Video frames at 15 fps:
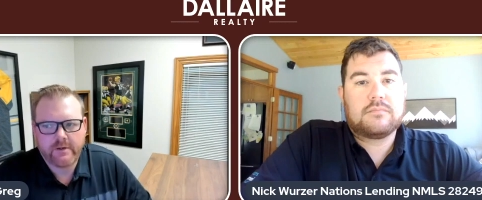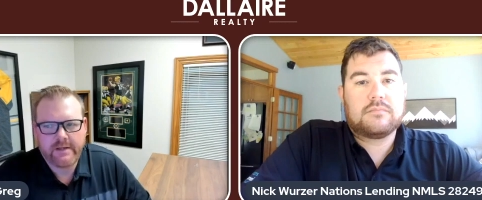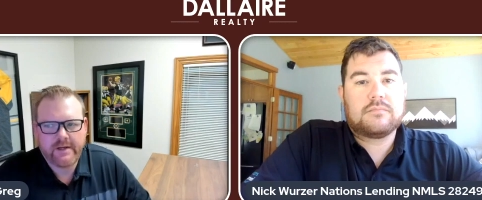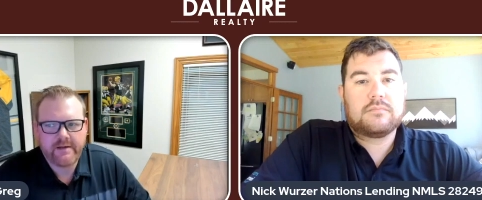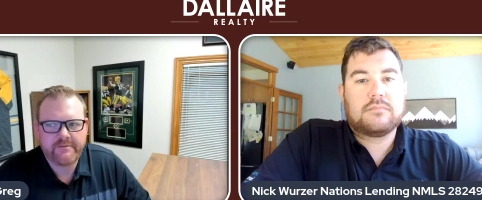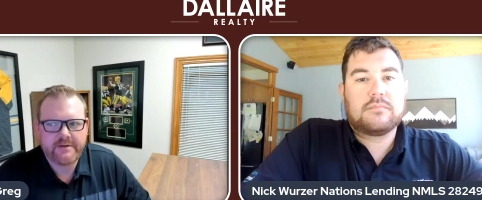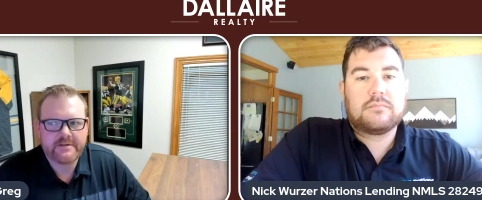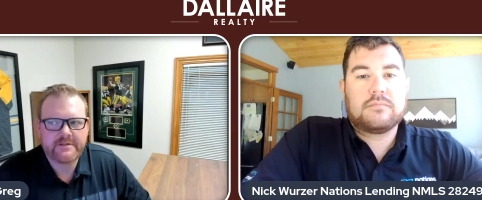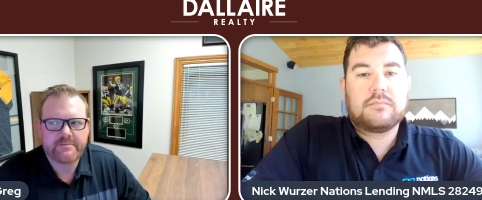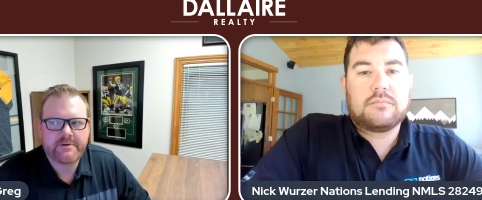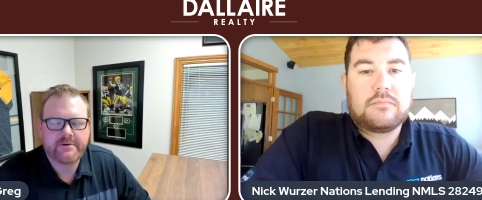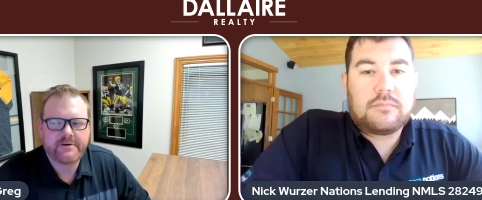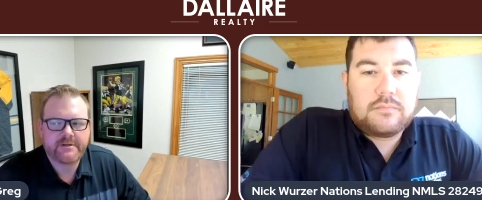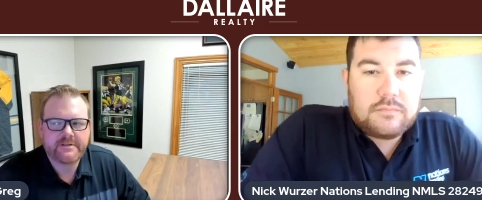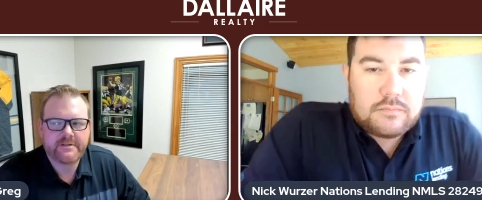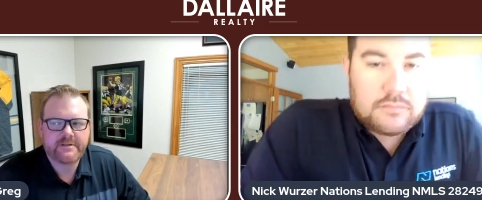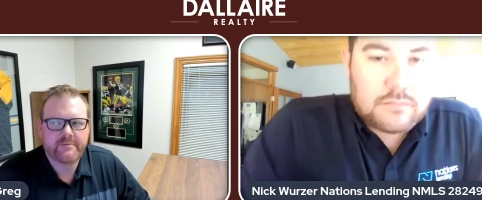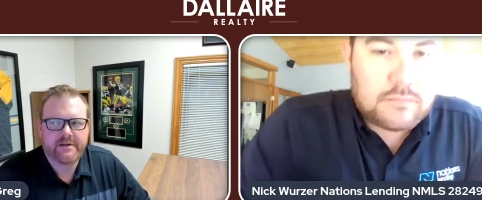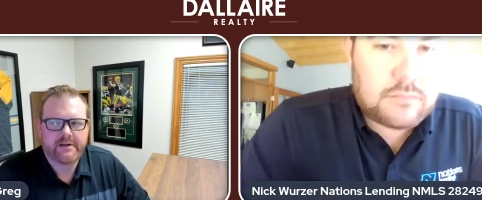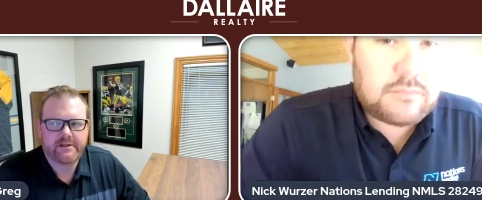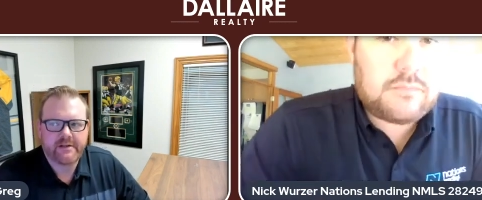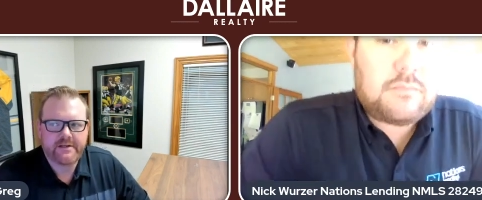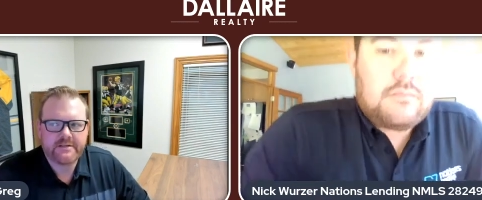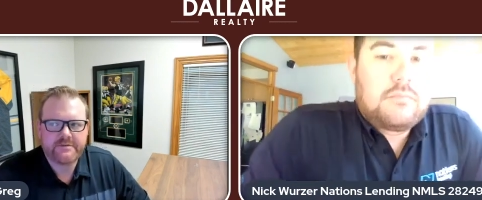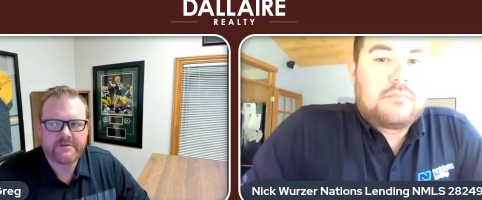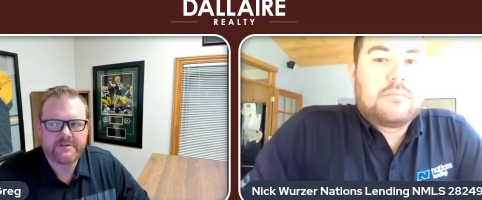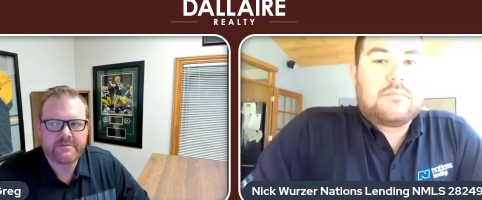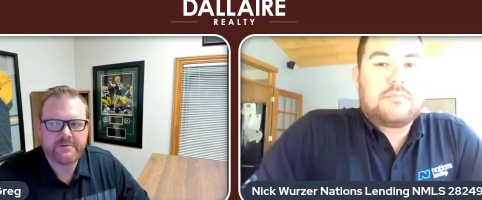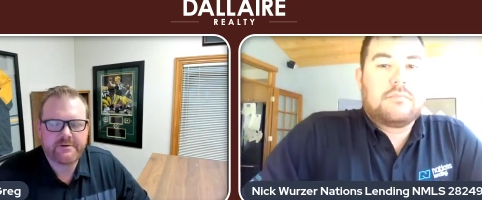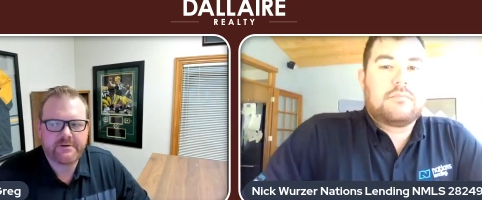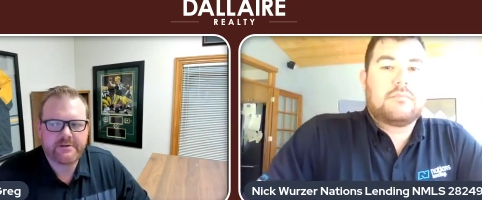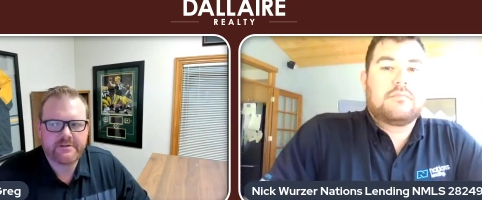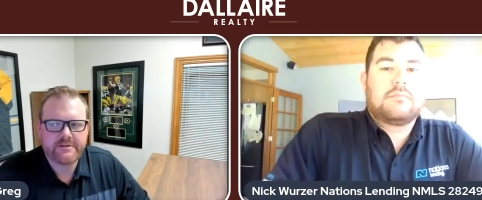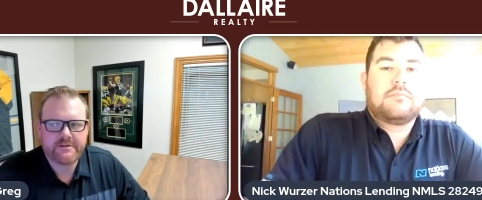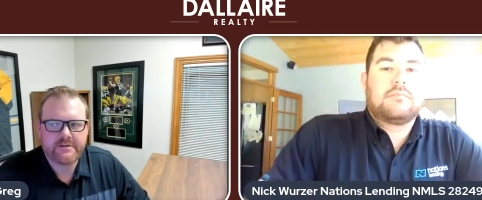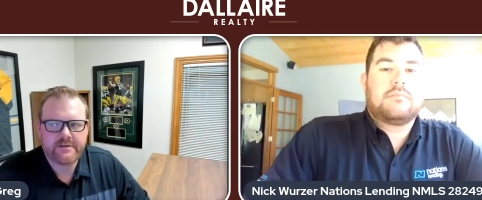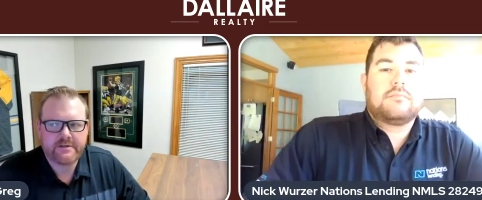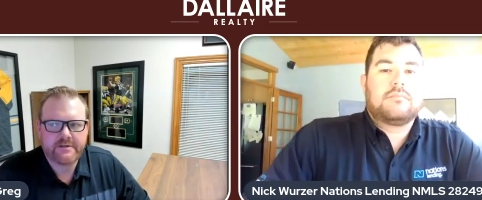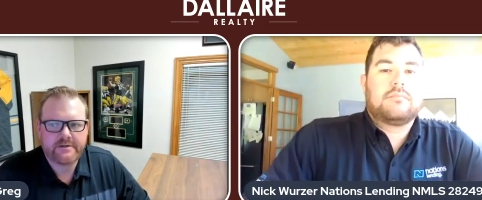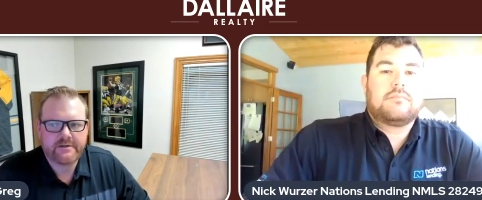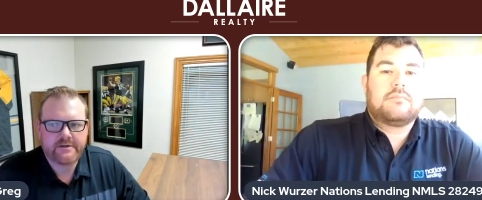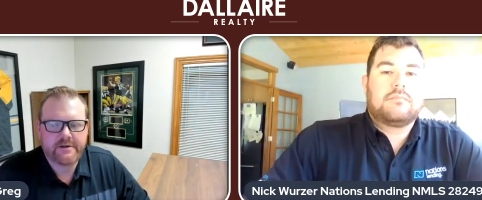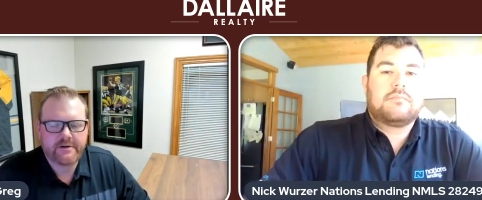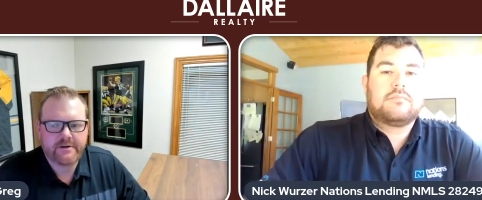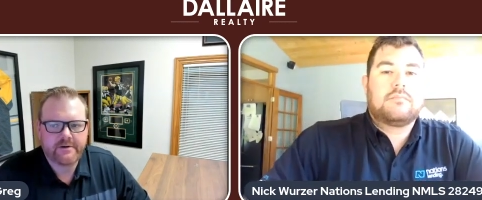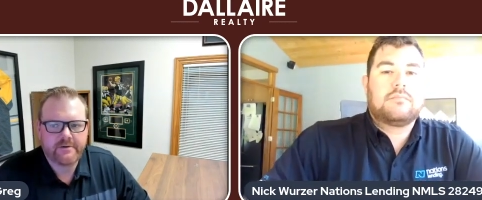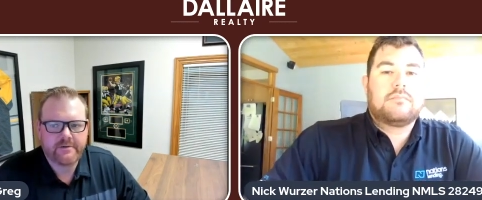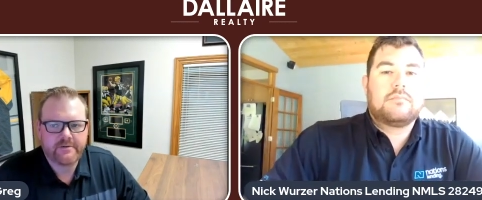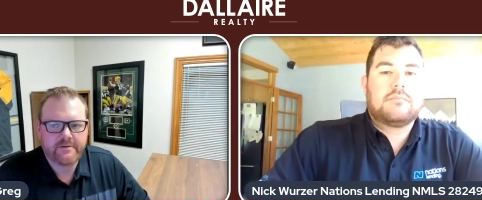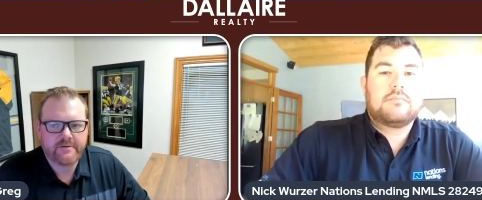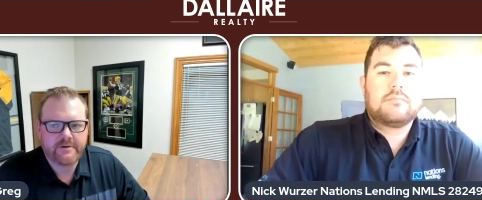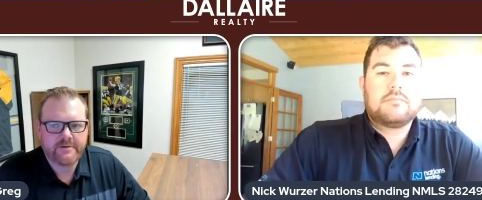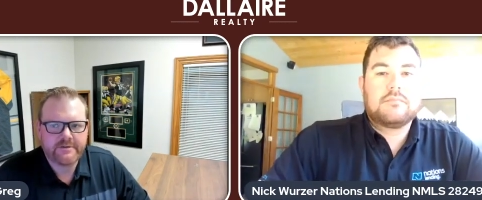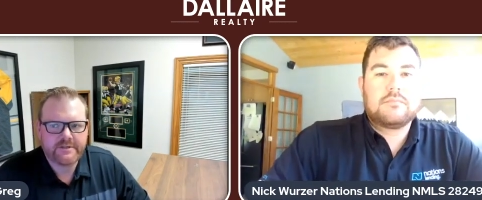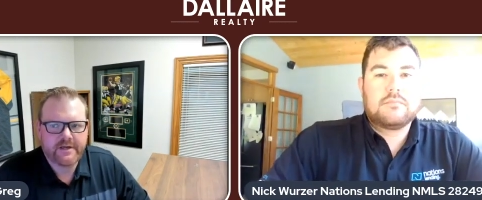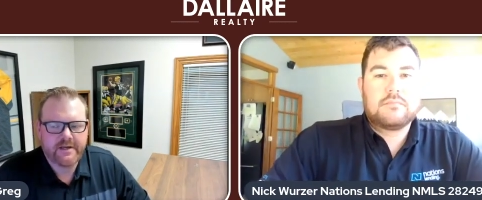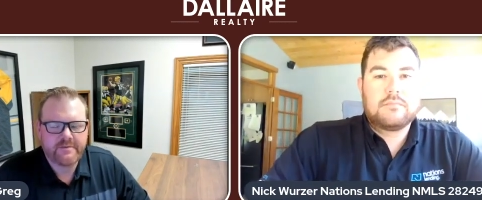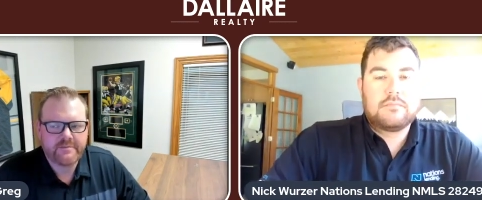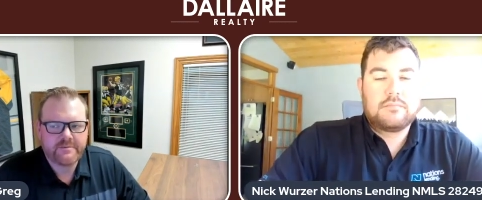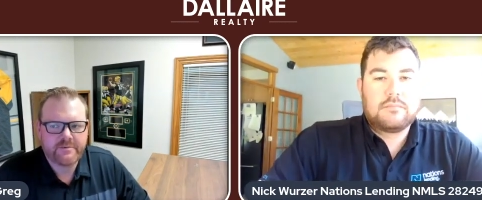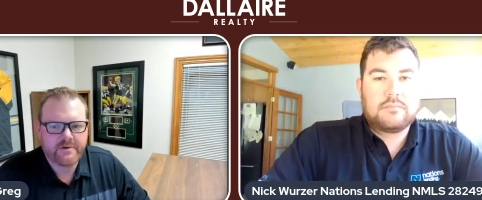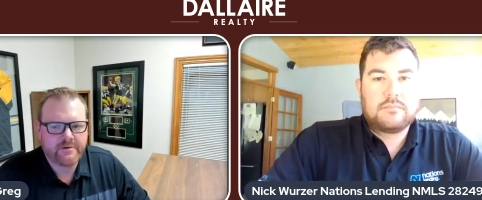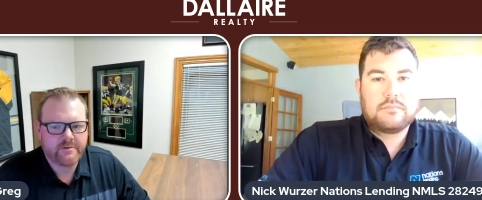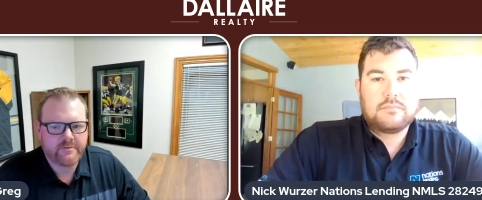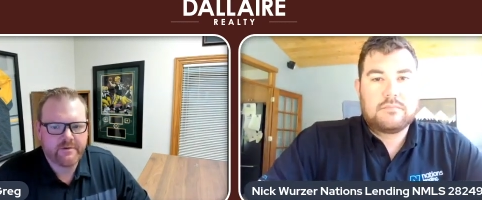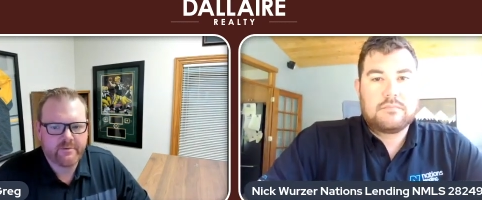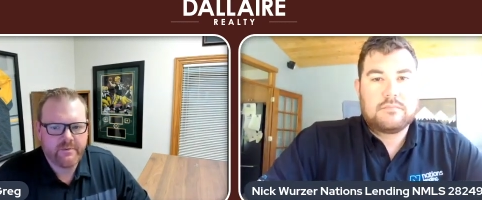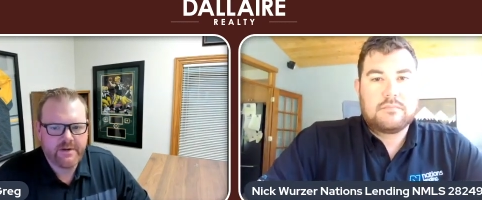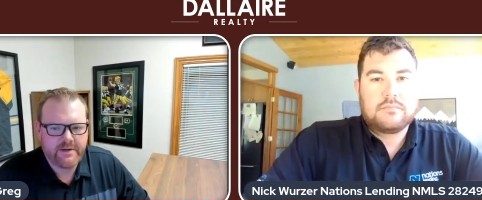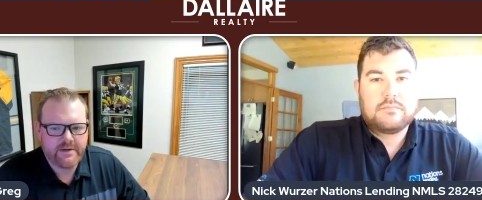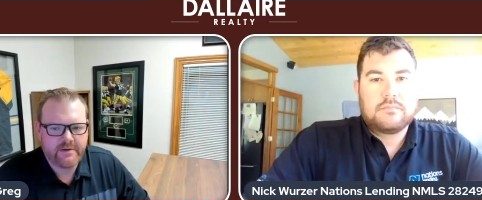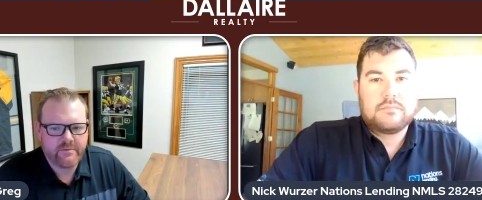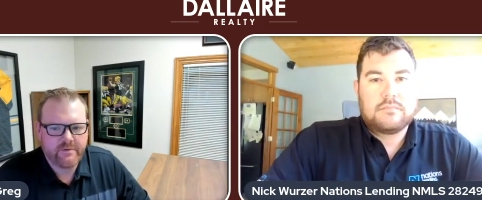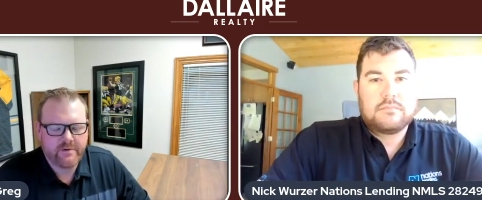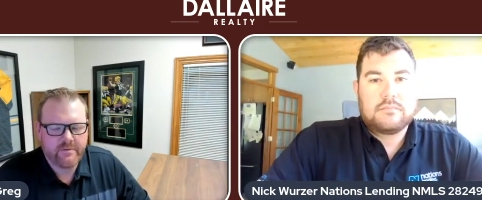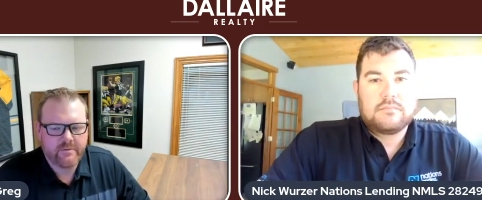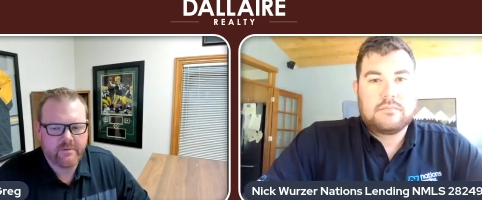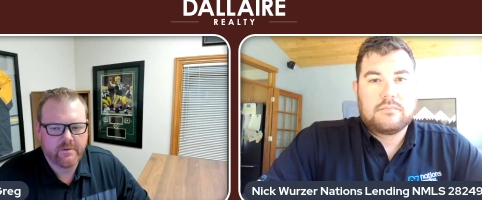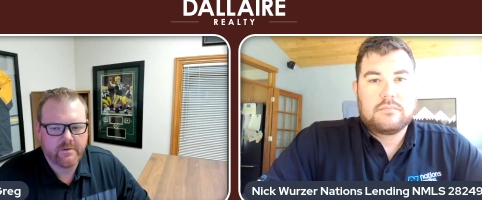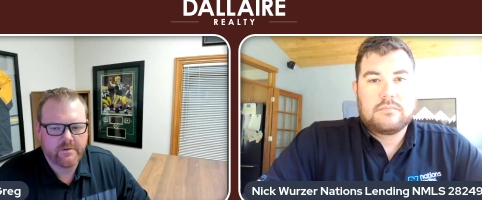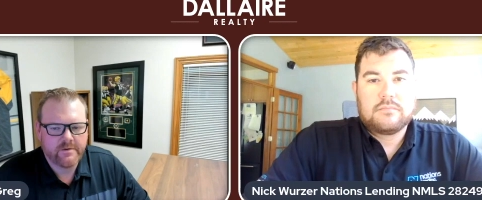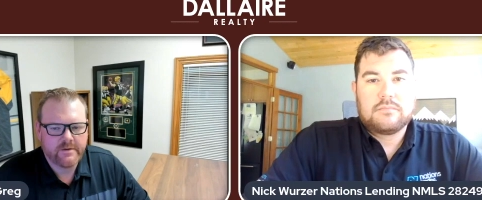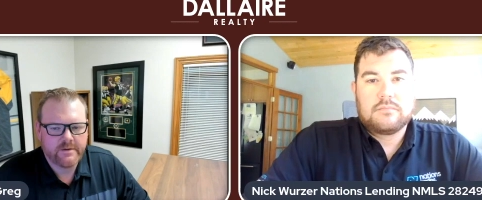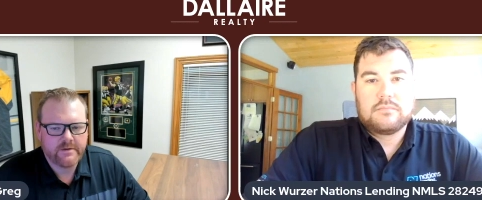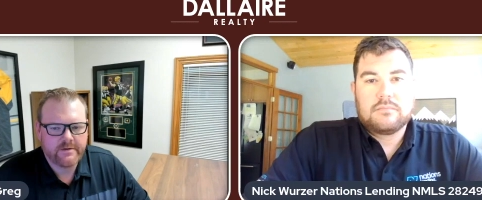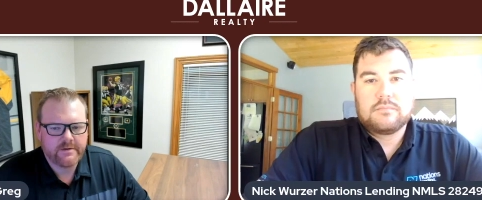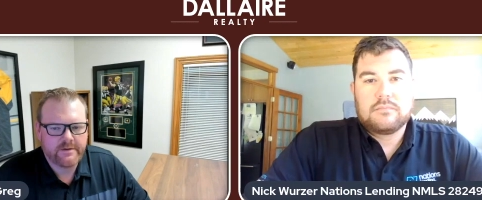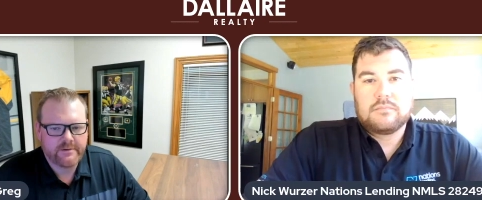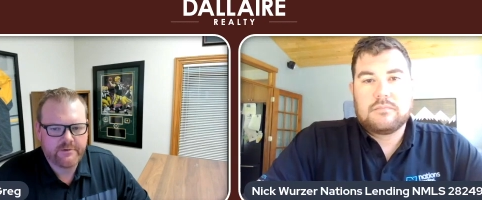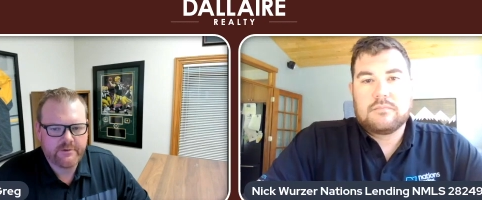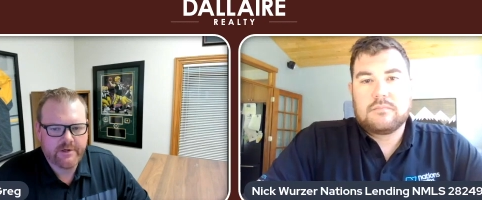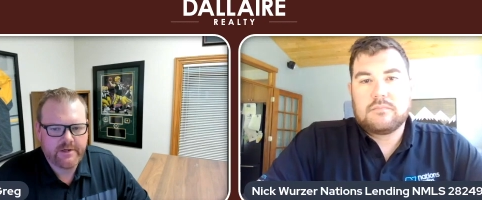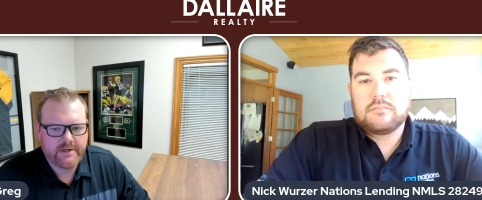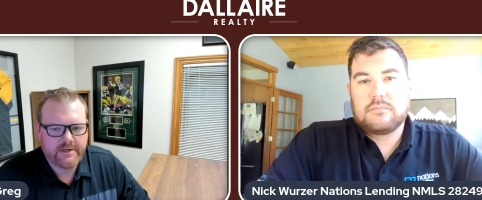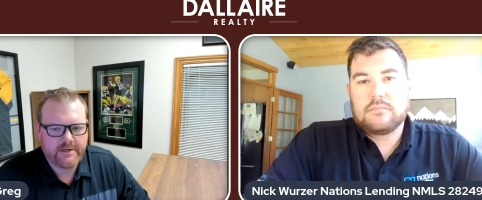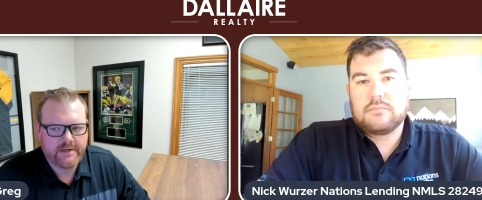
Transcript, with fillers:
Speaker 1: And I've experienced it, and my clients have experienced, there's times where over the weekend where we're, trying to